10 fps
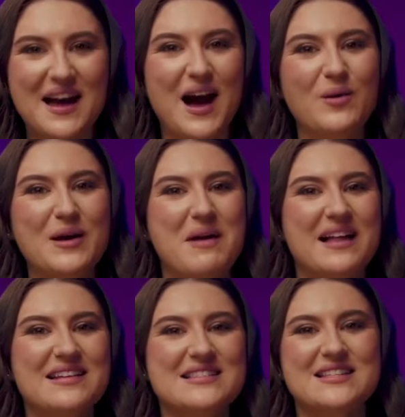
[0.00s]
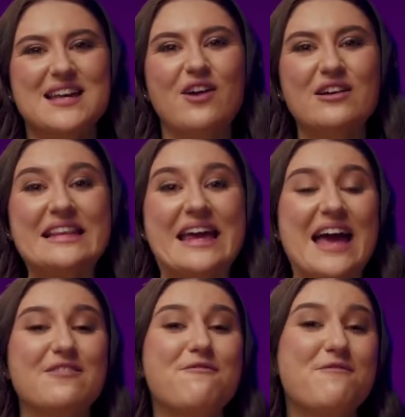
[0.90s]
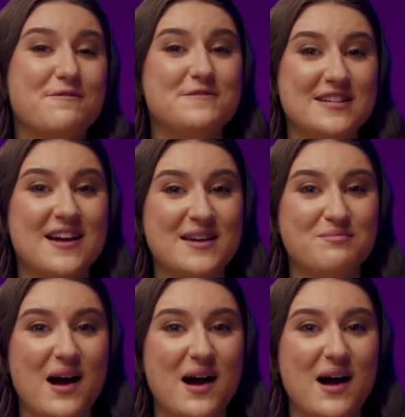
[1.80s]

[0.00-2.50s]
Our balance is currently at fifty-nine